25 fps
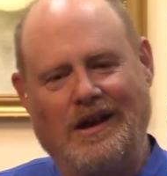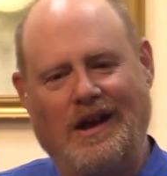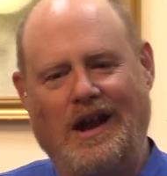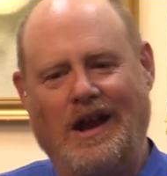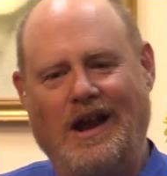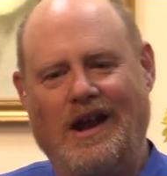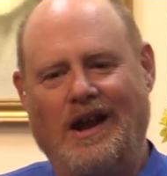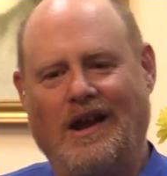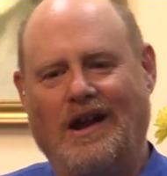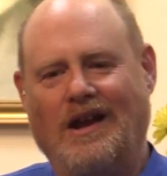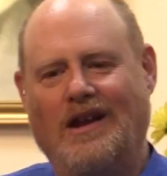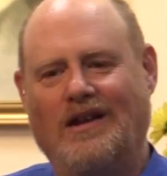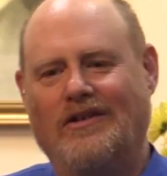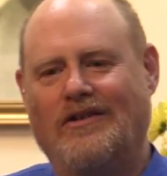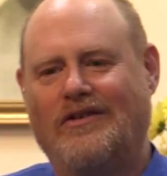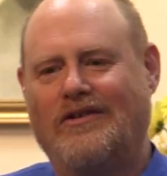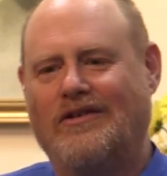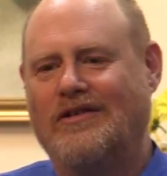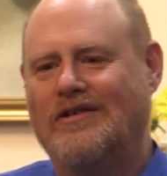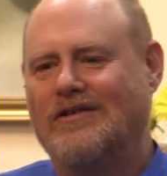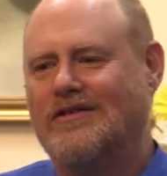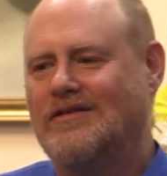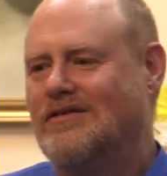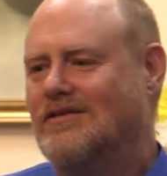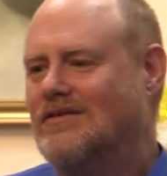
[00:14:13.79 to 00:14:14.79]
And
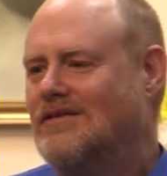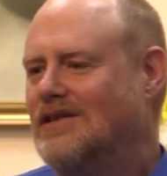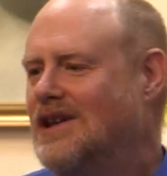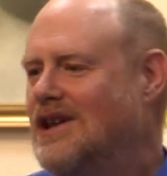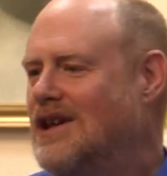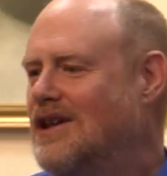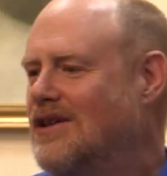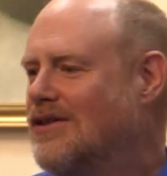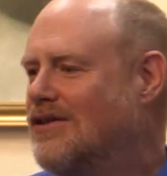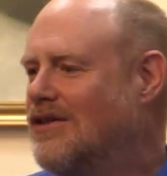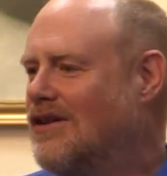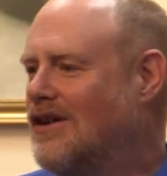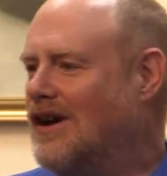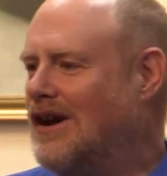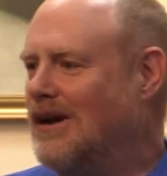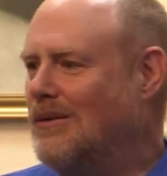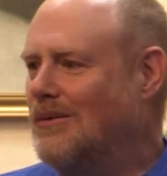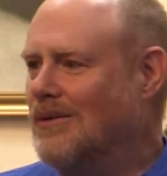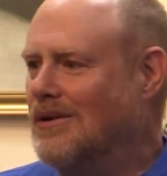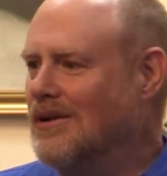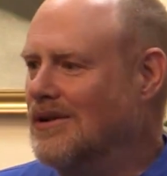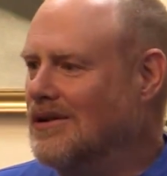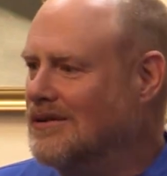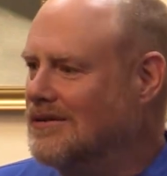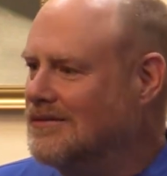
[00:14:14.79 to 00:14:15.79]
he thought,
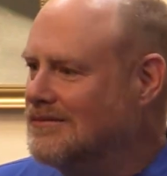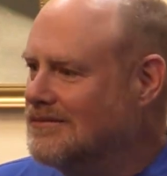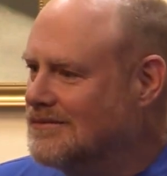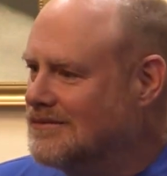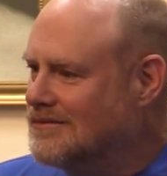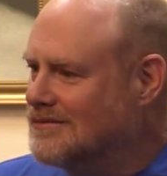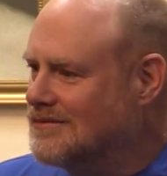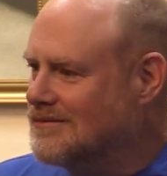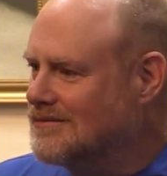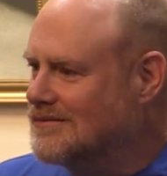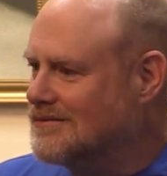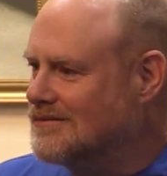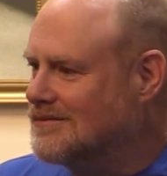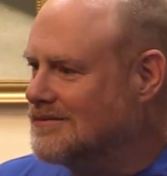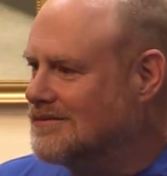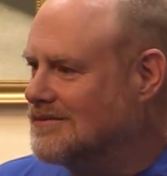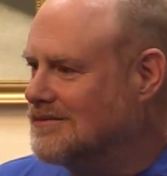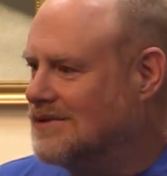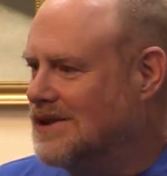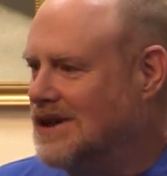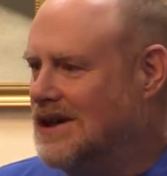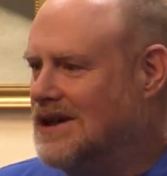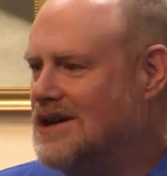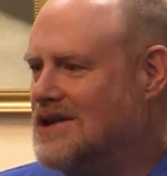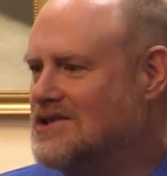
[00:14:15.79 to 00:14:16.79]
well,
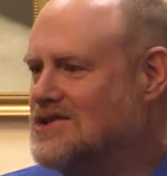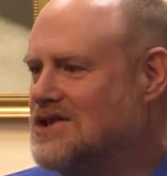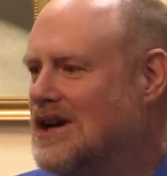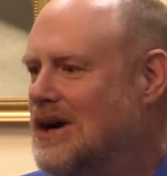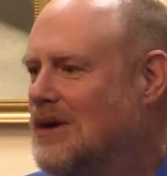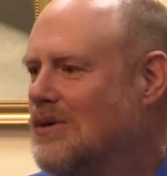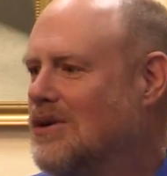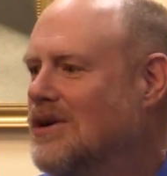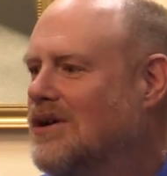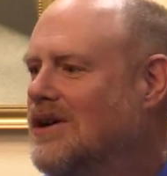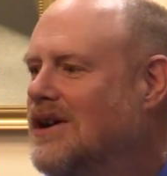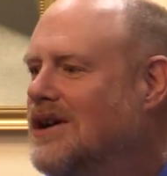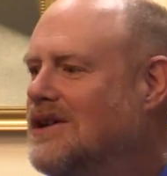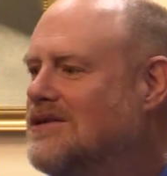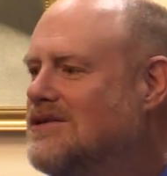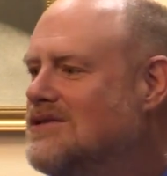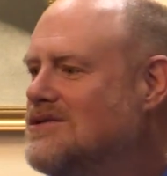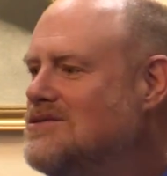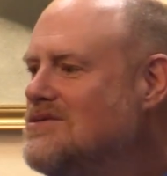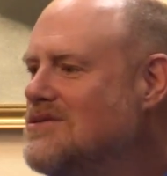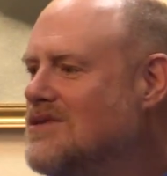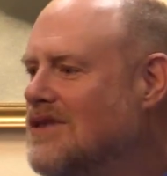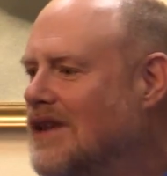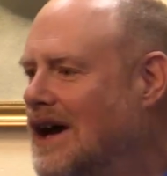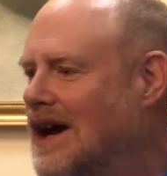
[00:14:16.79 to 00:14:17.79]
gosh, how could I
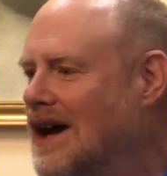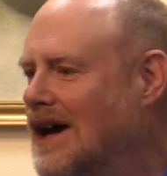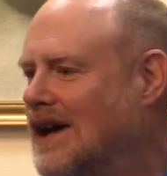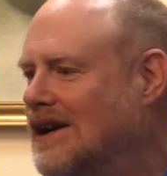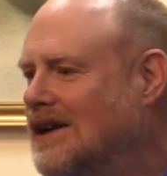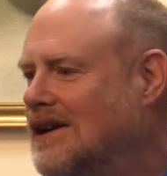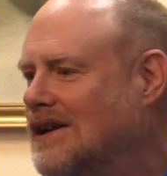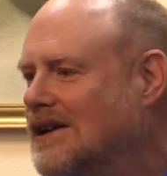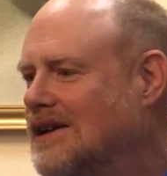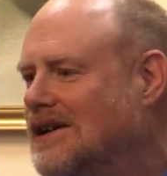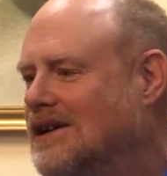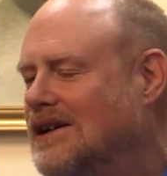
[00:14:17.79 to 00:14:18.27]
do that?